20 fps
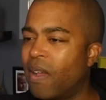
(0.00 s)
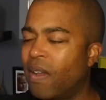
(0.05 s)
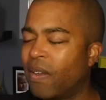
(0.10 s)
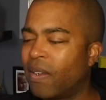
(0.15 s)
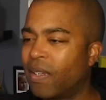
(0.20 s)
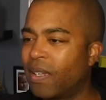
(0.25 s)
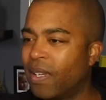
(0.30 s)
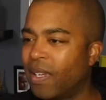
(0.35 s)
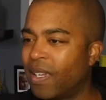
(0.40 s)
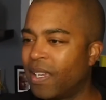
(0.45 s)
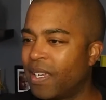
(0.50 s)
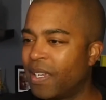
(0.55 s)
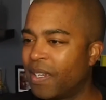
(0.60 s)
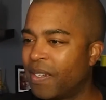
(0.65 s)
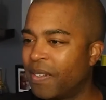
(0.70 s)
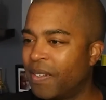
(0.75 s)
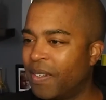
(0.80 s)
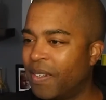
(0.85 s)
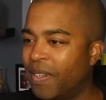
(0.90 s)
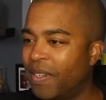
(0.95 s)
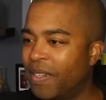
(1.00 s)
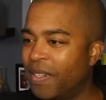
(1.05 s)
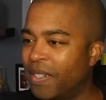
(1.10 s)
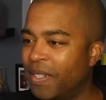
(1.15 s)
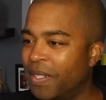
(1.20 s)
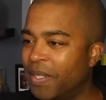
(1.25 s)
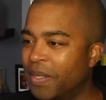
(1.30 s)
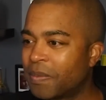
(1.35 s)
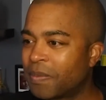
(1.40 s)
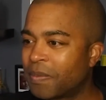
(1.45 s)
Okay, here you go.
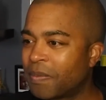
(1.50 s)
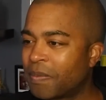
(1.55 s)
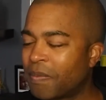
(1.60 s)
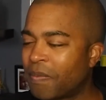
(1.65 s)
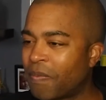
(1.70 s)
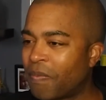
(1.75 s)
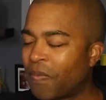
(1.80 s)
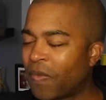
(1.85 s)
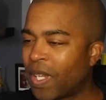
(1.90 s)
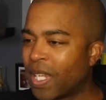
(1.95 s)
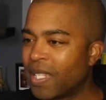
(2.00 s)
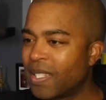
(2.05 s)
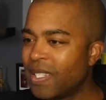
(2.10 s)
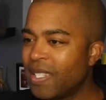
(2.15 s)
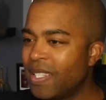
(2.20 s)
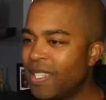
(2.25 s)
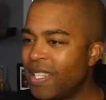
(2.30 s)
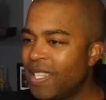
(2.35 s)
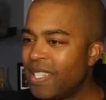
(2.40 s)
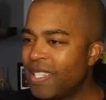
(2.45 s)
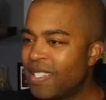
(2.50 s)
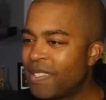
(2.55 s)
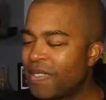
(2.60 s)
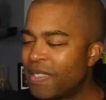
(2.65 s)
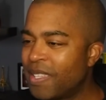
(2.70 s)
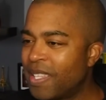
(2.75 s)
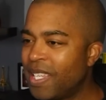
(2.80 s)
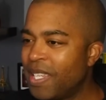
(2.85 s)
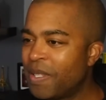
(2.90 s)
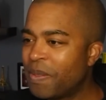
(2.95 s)
Hmm. See these
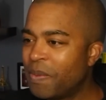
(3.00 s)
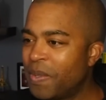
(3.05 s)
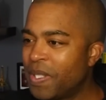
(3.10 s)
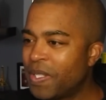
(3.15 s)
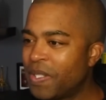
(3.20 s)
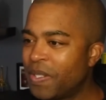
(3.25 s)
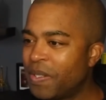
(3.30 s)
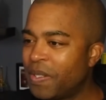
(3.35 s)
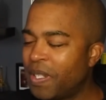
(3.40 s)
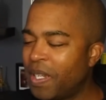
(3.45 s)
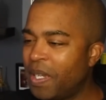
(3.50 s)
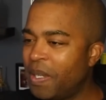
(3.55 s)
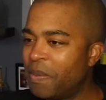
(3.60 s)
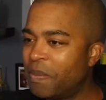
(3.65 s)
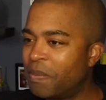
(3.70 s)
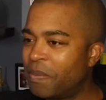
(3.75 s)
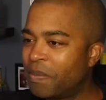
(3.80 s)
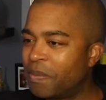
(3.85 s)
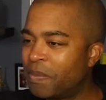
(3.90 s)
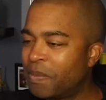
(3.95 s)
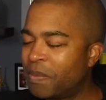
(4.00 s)
these ones are dumb.